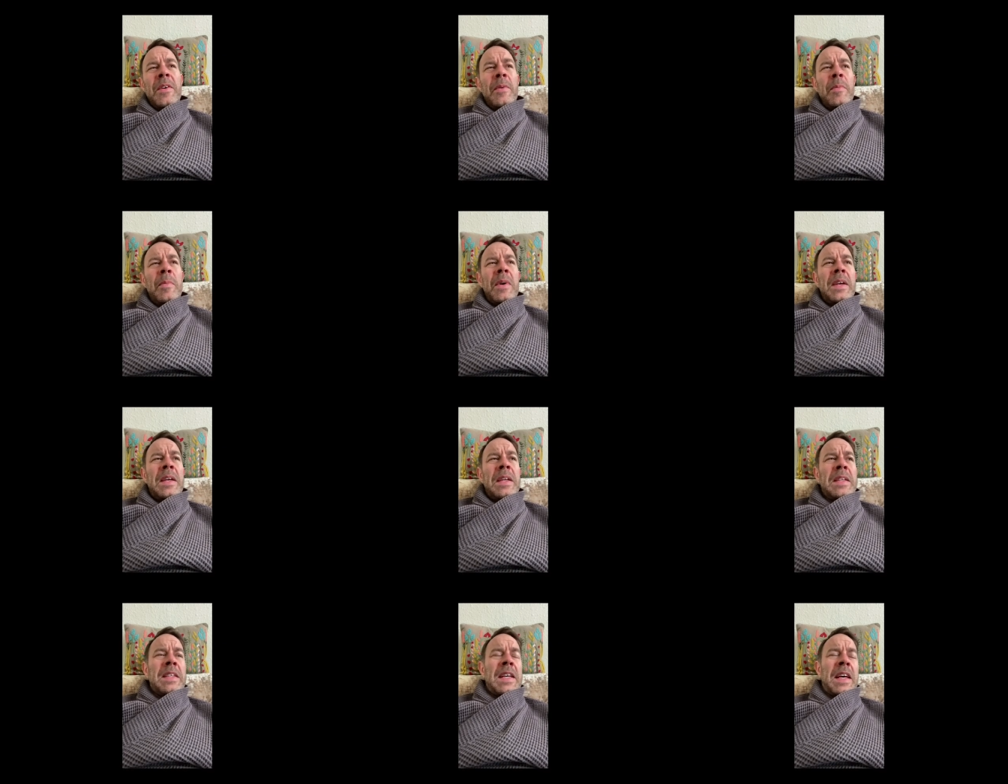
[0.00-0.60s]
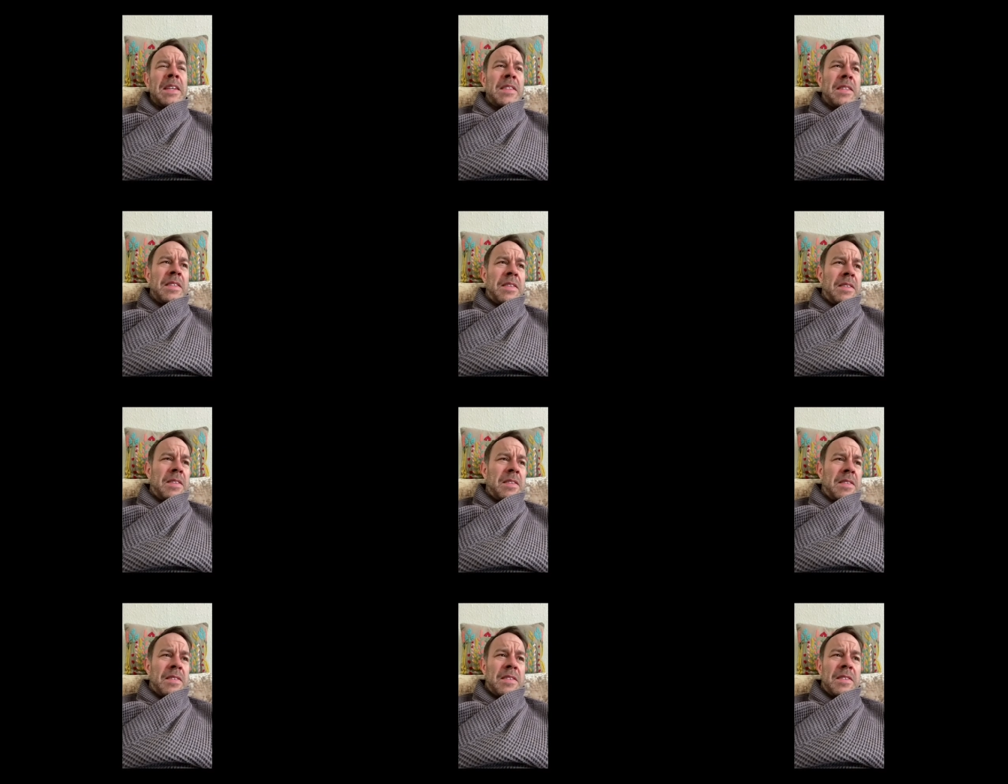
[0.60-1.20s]
my
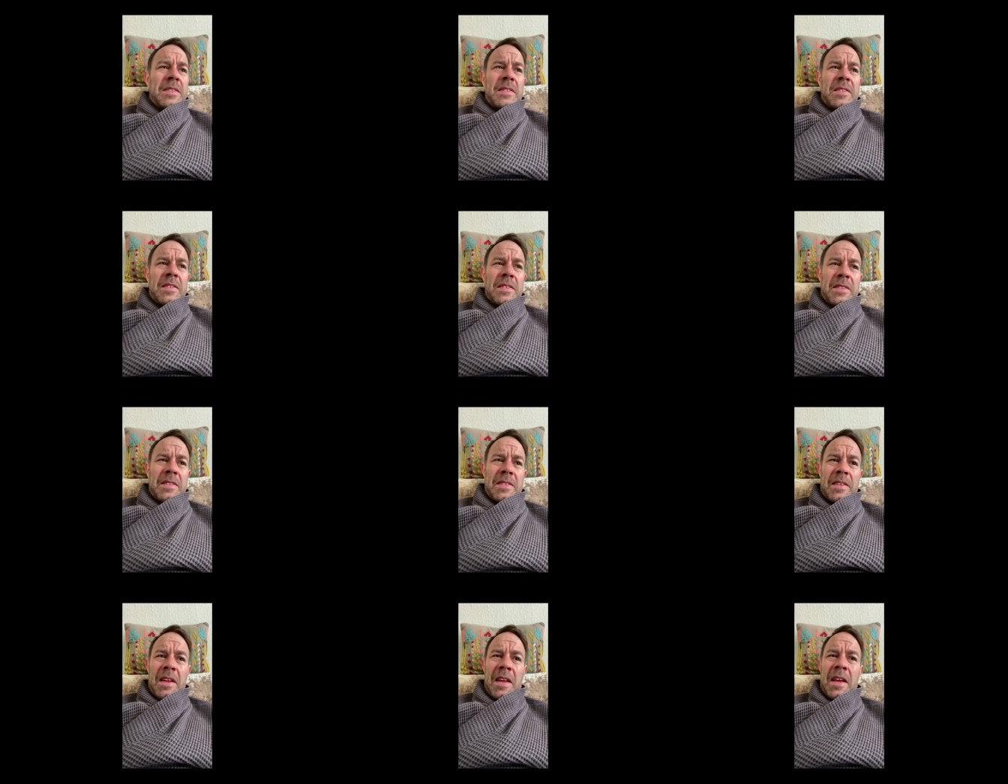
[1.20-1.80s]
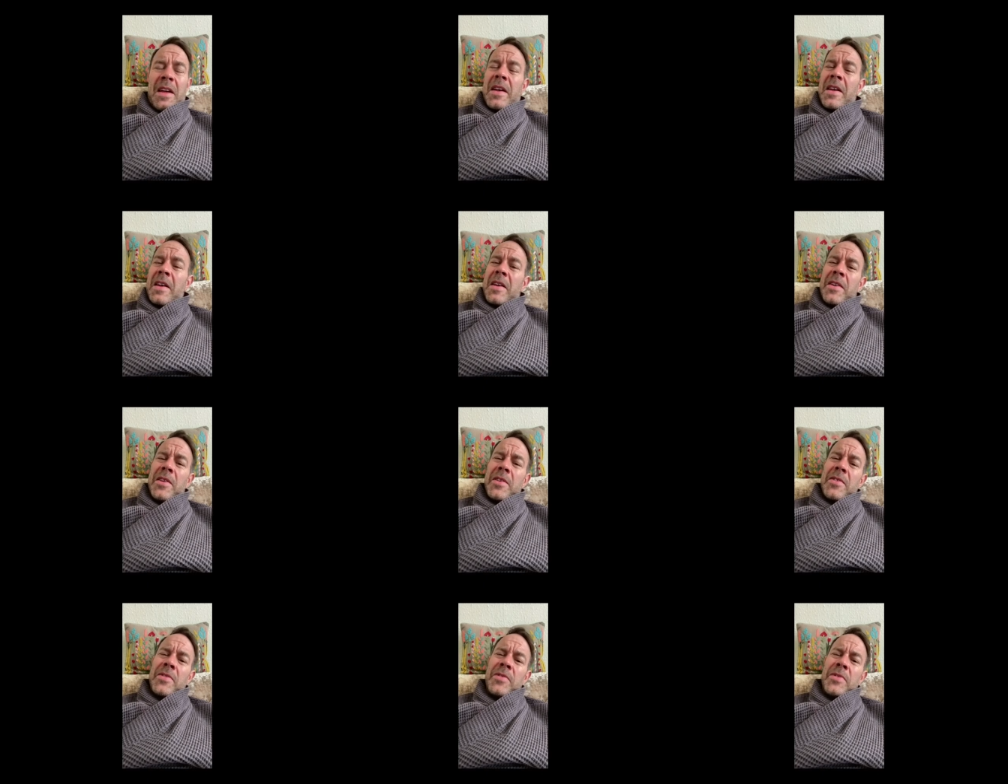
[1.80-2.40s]
intestines uh,